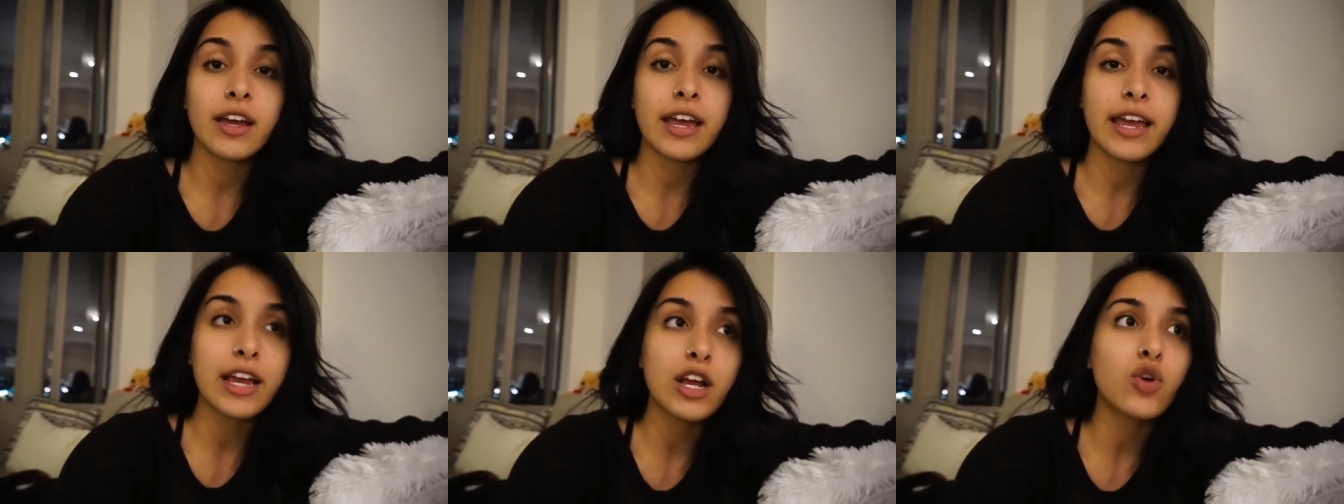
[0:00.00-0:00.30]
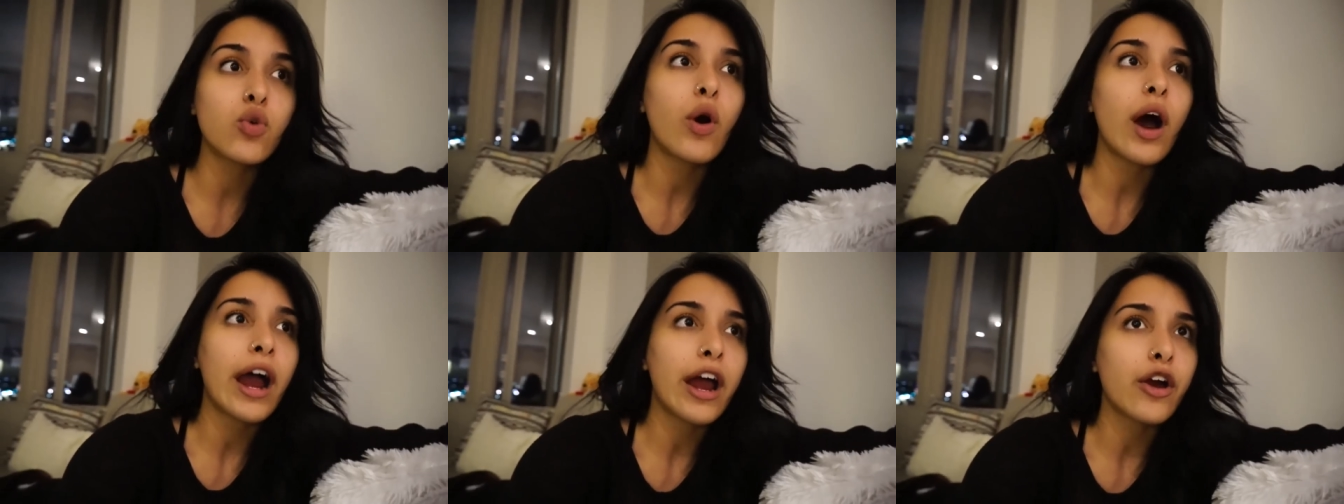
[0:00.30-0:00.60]

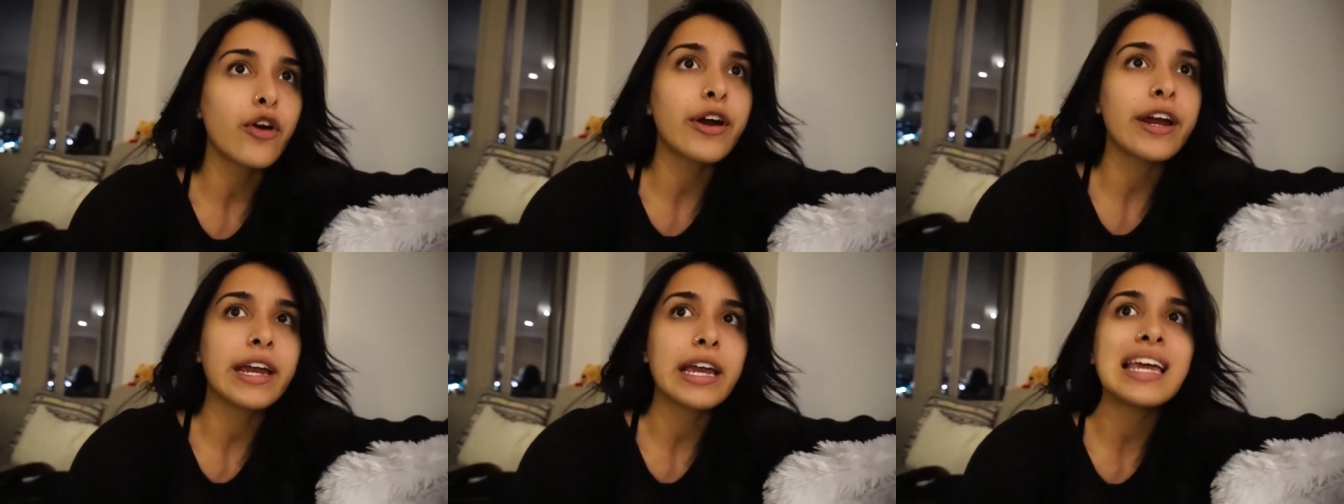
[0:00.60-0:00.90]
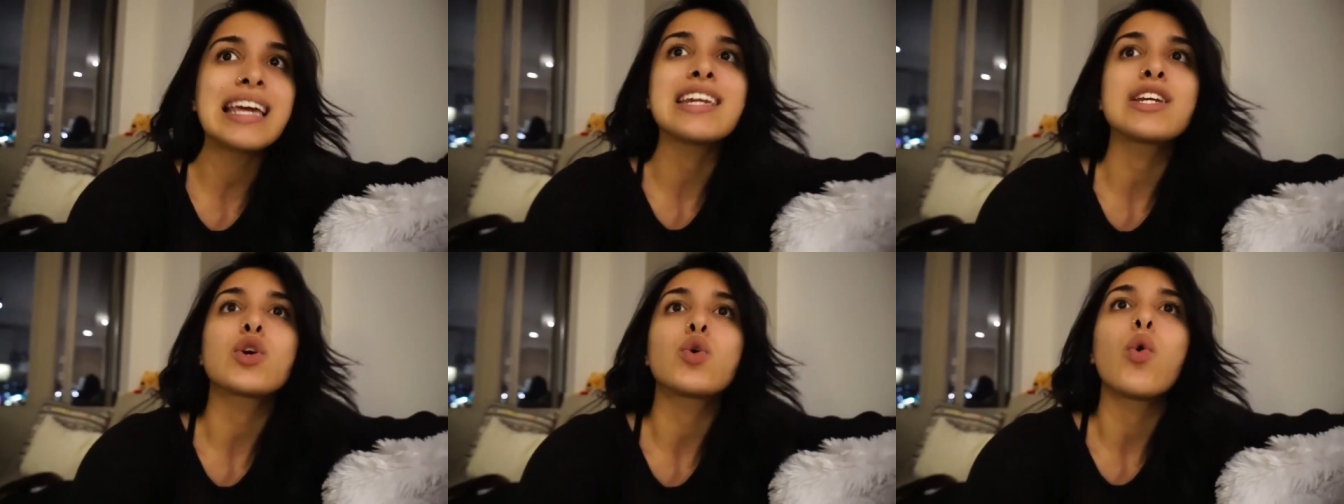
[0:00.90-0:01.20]
inquiring,
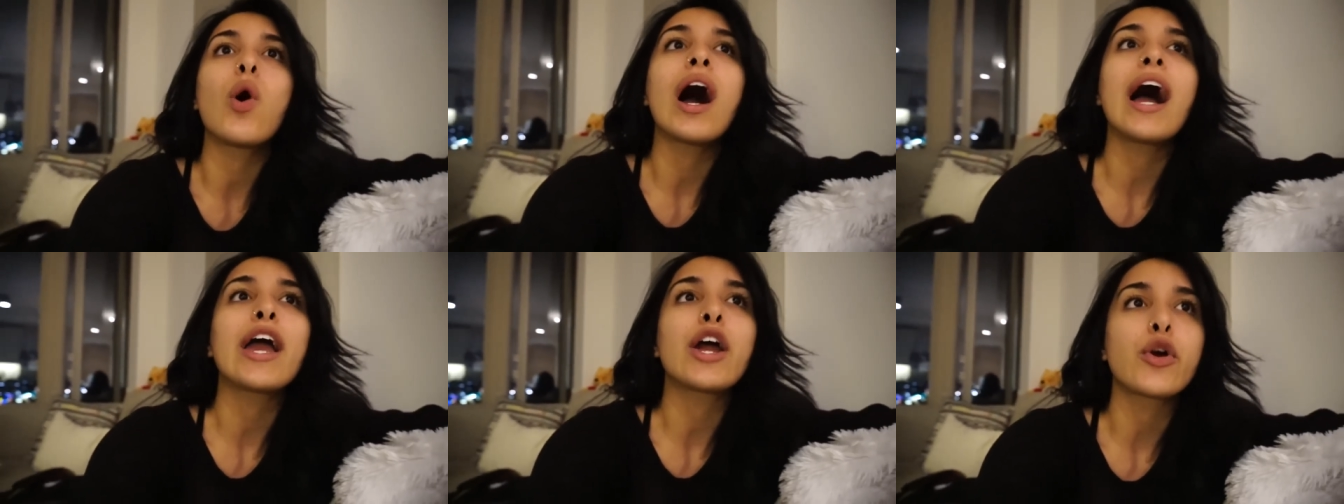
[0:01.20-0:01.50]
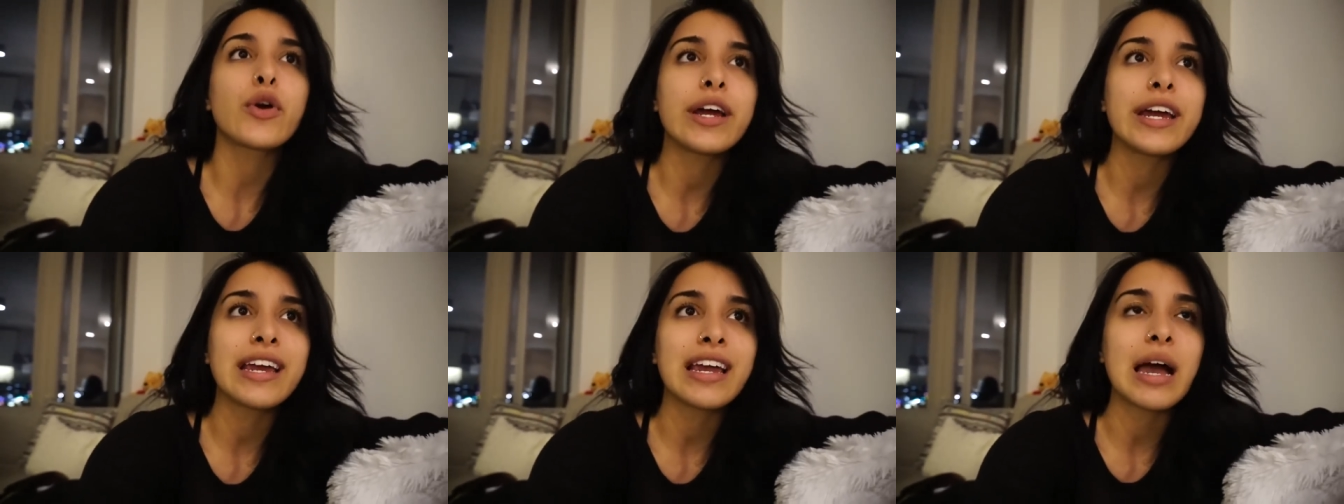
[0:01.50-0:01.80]

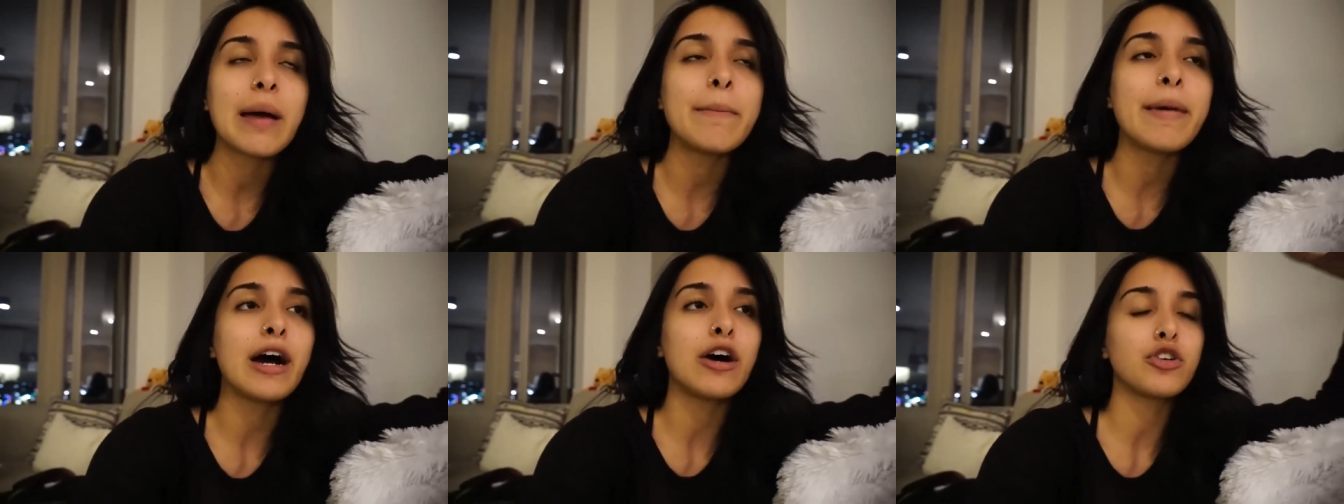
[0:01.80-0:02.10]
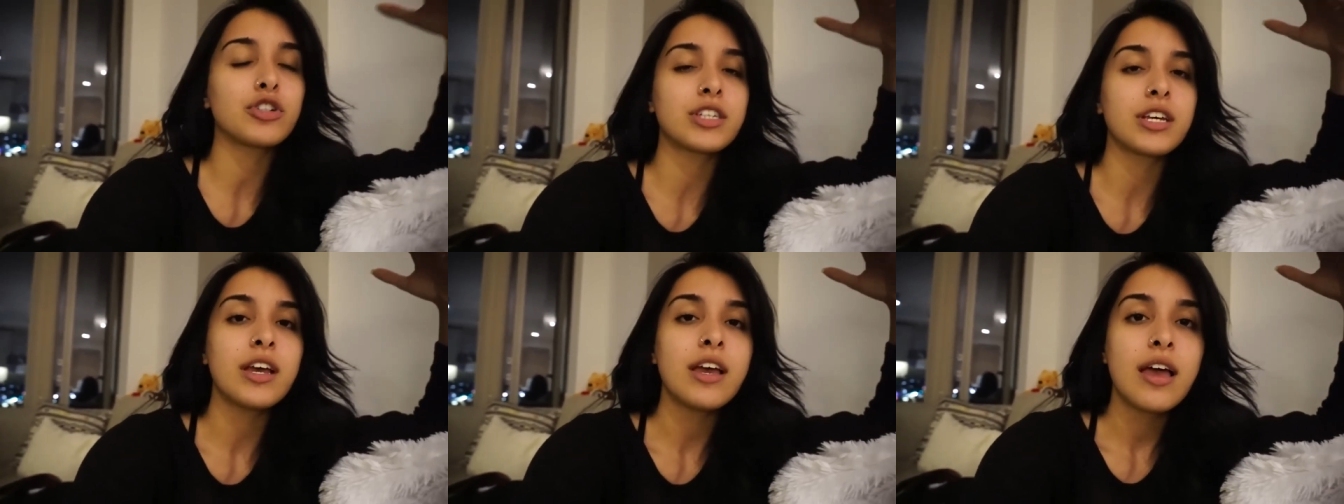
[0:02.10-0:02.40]
inquiring
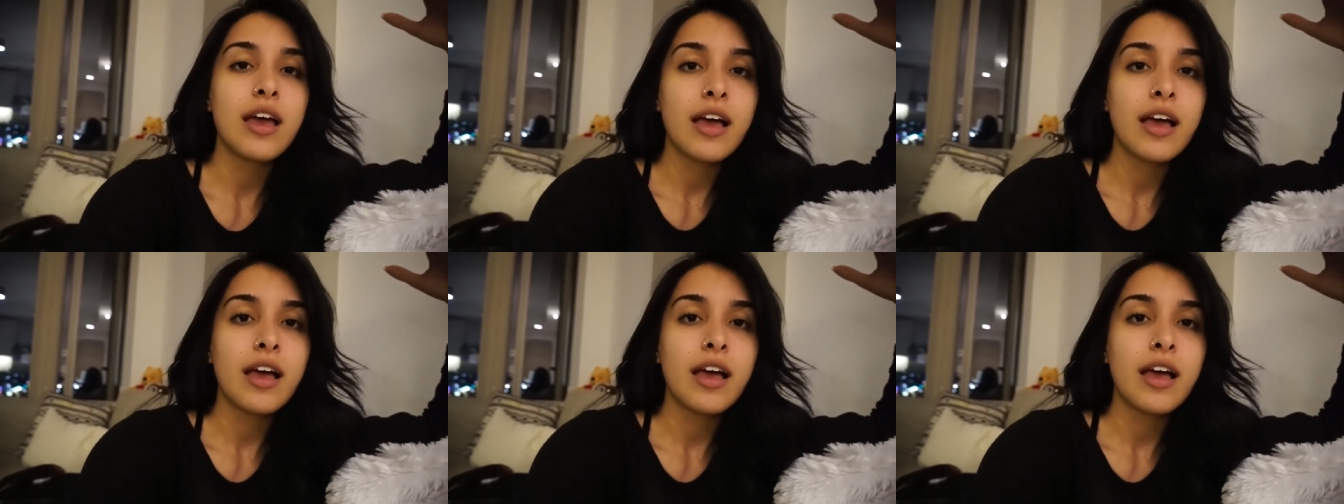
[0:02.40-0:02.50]
about